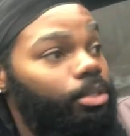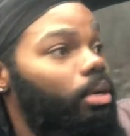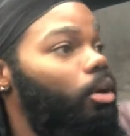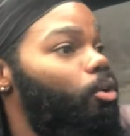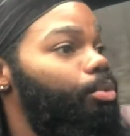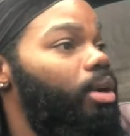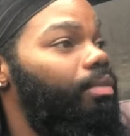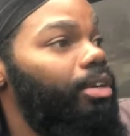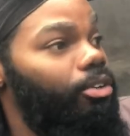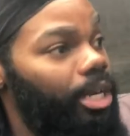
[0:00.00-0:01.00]
So I hope you
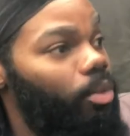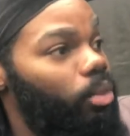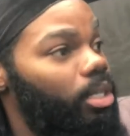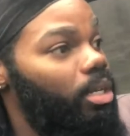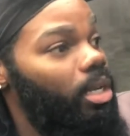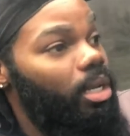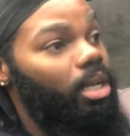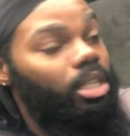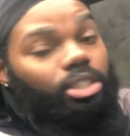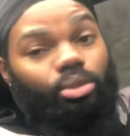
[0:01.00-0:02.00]
have a great winter,
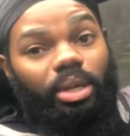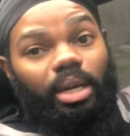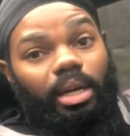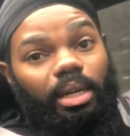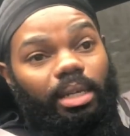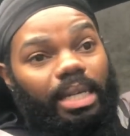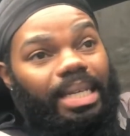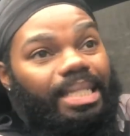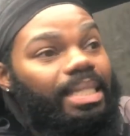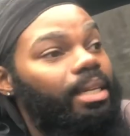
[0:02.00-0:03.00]
enjoy the
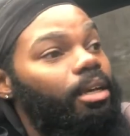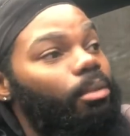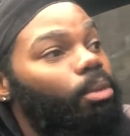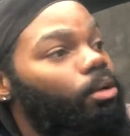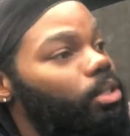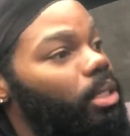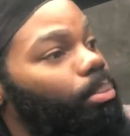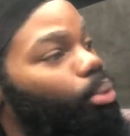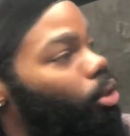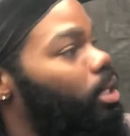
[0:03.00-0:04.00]
holidays, and most
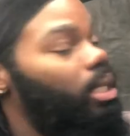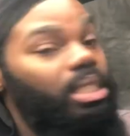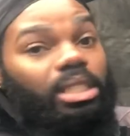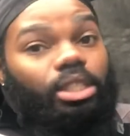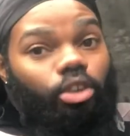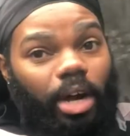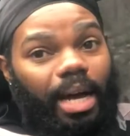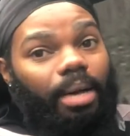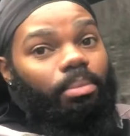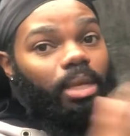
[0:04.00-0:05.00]
importantly, subscribe,